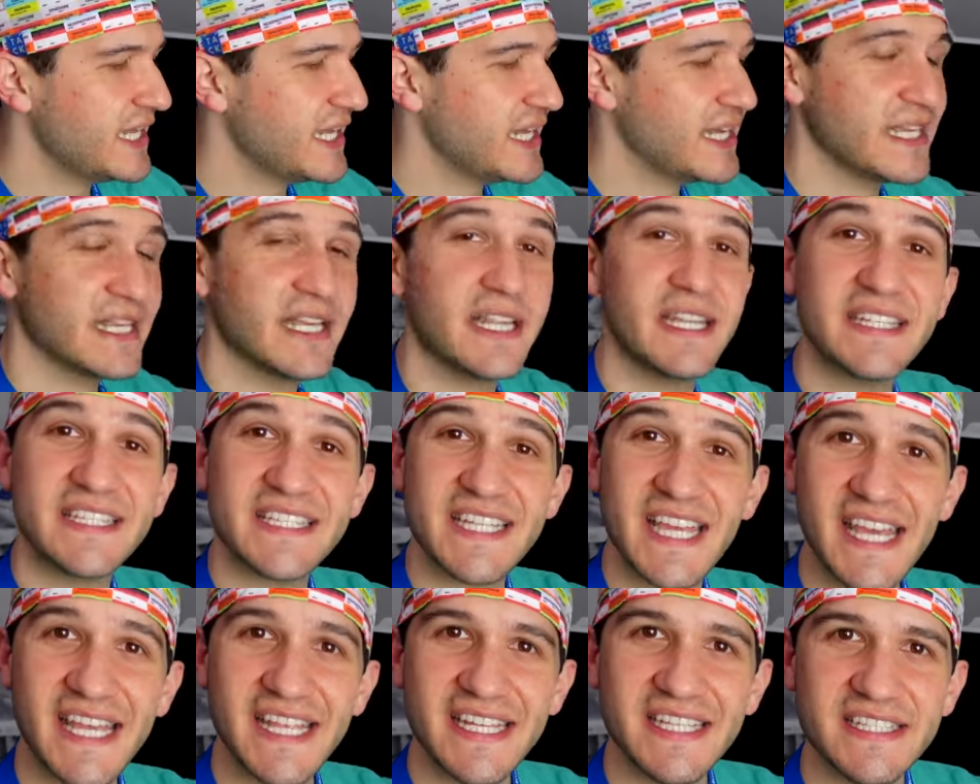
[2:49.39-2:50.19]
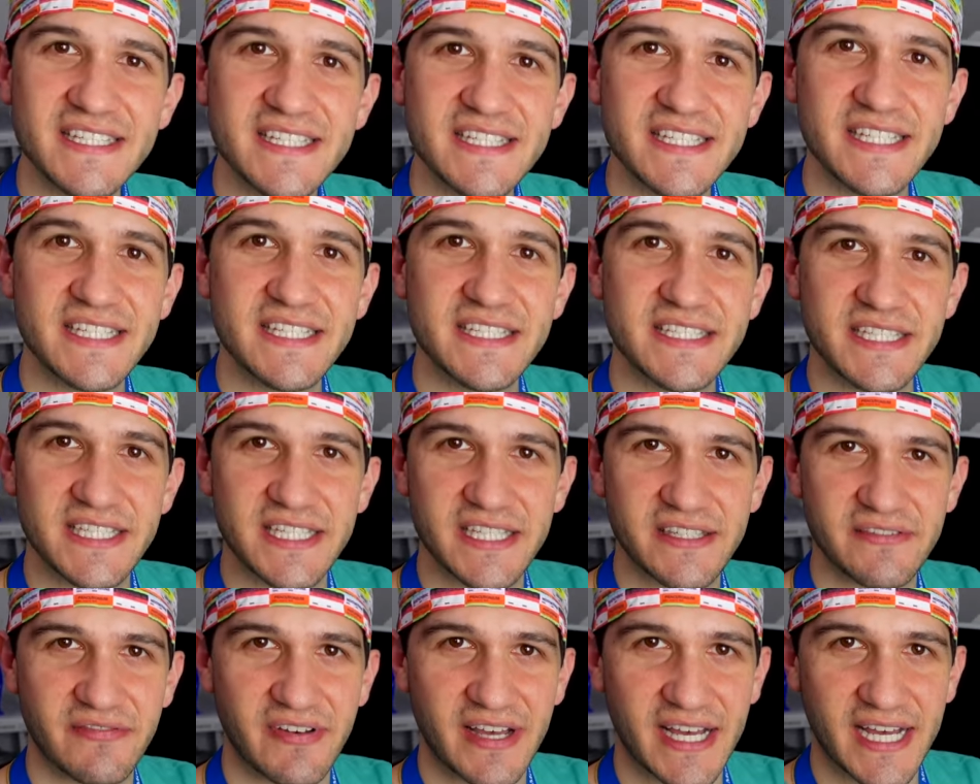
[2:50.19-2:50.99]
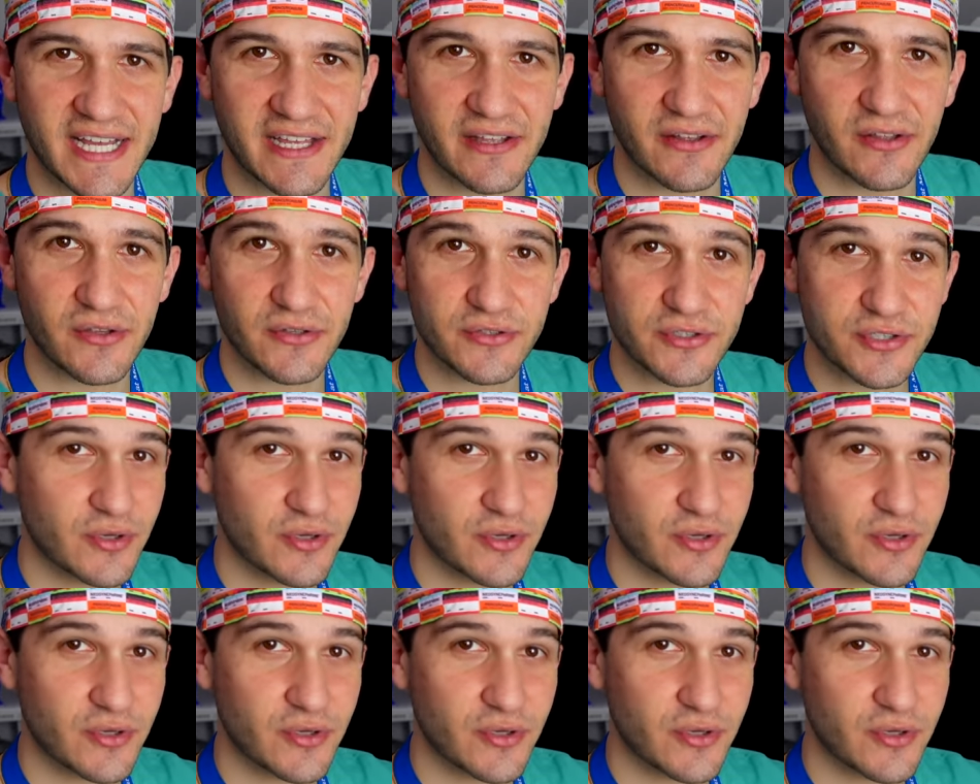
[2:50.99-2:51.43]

a 10 cc vial.